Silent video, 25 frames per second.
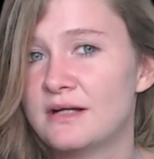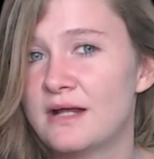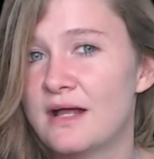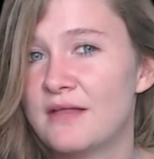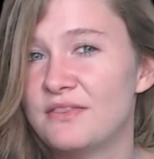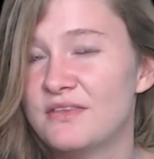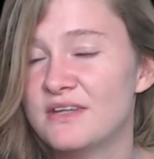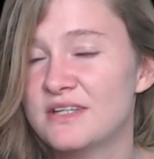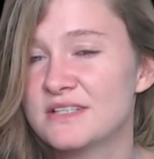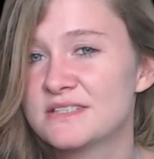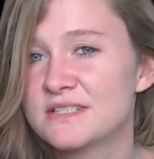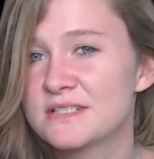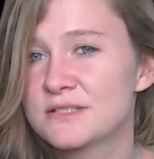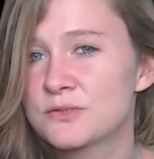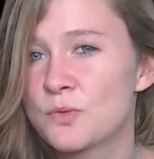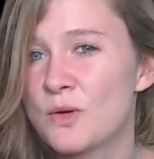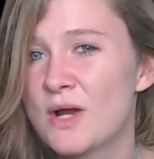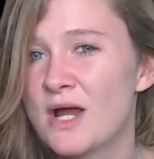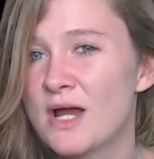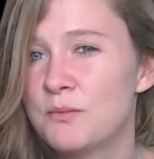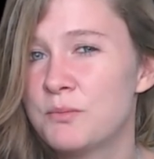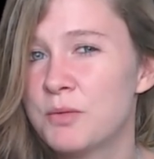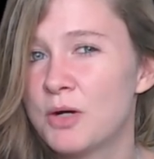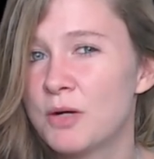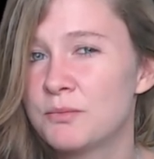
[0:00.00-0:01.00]
and this is
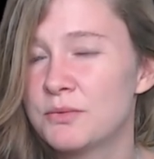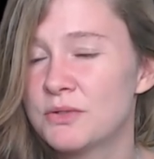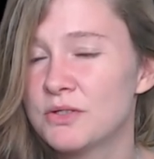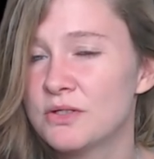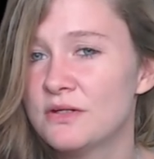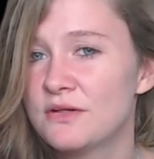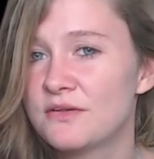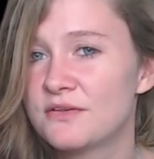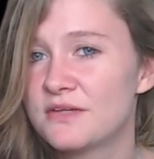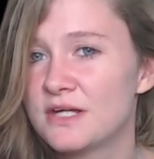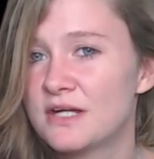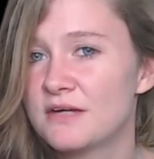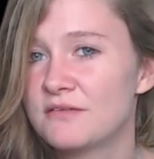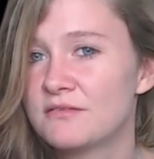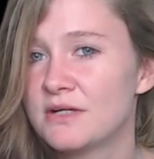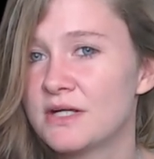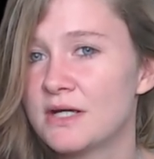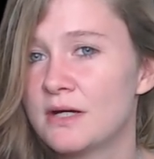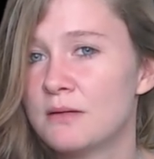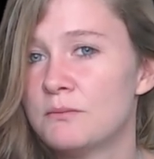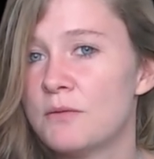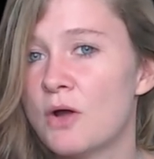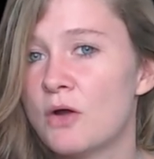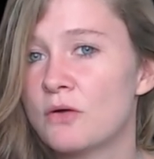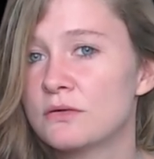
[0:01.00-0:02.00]
quite a popular theory
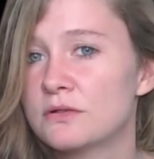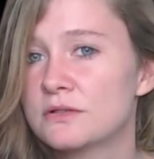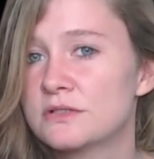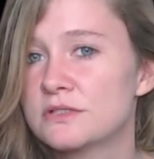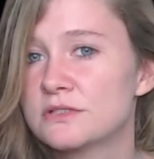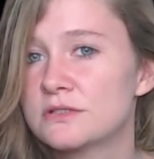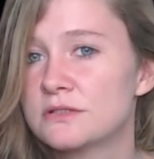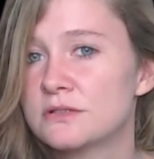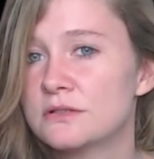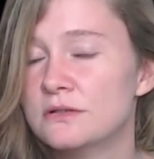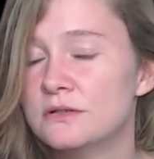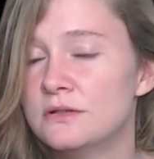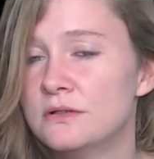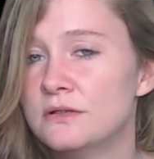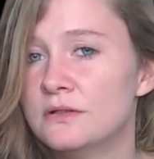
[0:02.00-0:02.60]
amongst